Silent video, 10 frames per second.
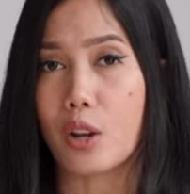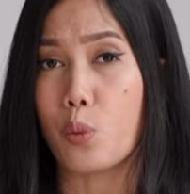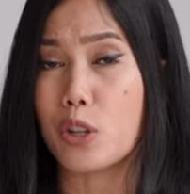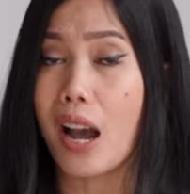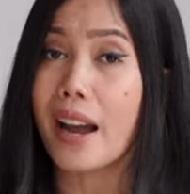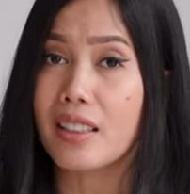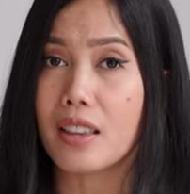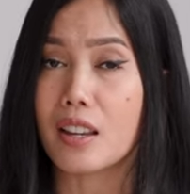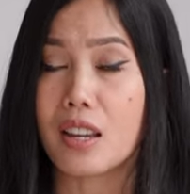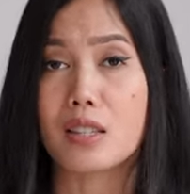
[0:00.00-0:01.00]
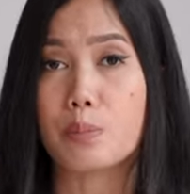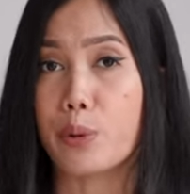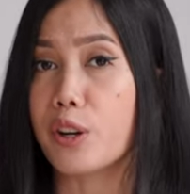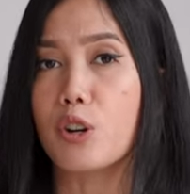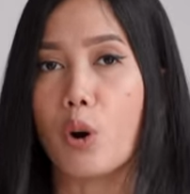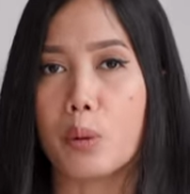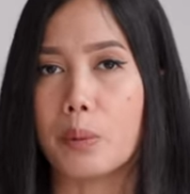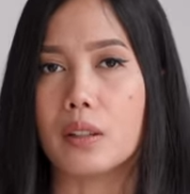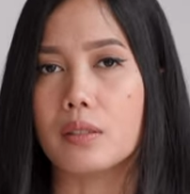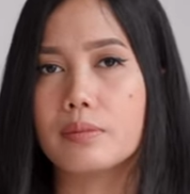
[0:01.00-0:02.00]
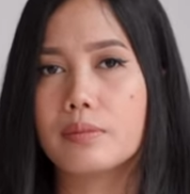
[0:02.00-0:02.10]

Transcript: which I think is pretty normal.